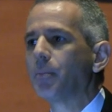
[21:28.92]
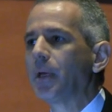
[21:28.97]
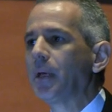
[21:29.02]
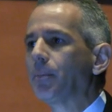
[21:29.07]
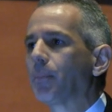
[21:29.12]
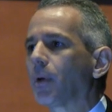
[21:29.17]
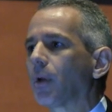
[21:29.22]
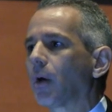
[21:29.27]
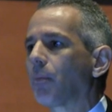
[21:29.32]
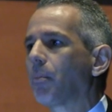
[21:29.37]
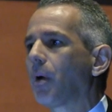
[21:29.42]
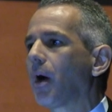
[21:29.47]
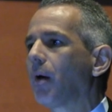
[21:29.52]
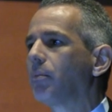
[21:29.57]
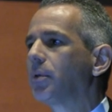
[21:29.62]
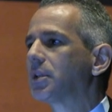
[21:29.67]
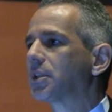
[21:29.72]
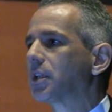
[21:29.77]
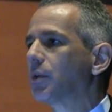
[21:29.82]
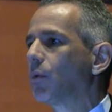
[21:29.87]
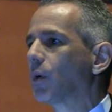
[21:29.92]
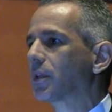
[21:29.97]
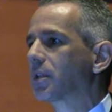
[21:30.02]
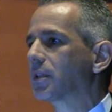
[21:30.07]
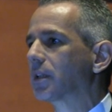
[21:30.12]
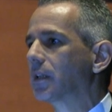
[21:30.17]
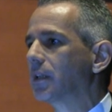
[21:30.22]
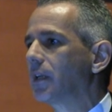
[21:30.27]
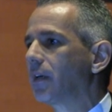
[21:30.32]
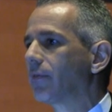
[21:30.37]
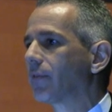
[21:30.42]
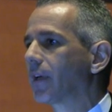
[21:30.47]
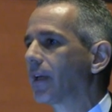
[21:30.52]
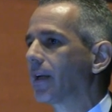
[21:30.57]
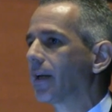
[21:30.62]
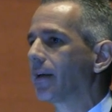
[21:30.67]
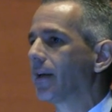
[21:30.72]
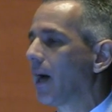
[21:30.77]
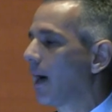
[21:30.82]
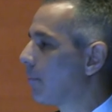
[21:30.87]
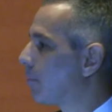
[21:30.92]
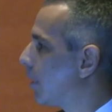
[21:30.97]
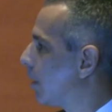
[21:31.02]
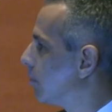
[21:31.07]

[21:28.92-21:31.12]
People are publishing what's significant and not